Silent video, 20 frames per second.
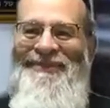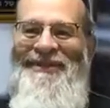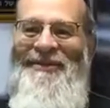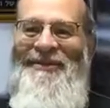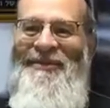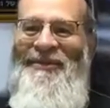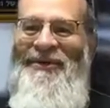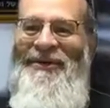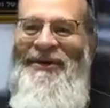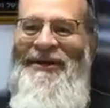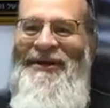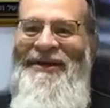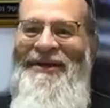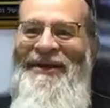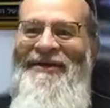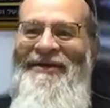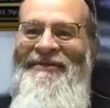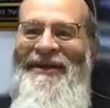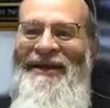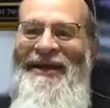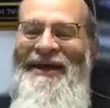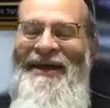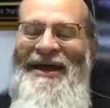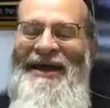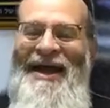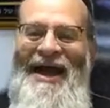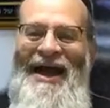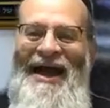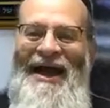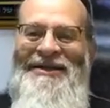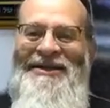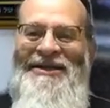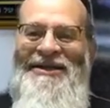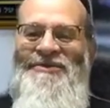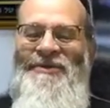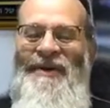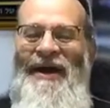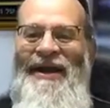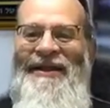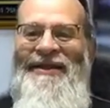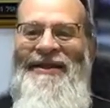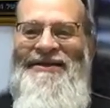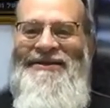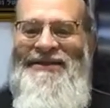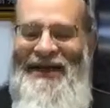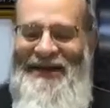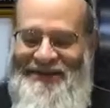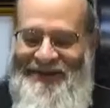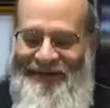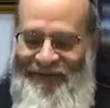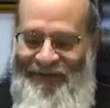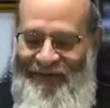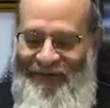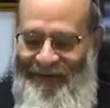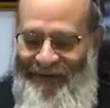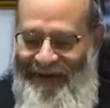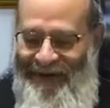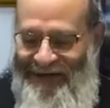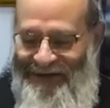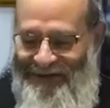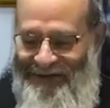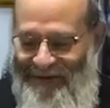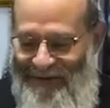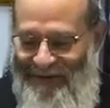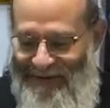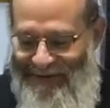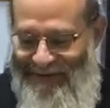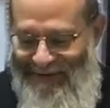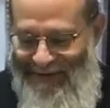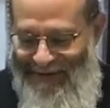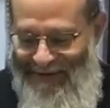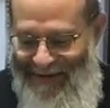Good morning, good evening. Just want to discuss a few issues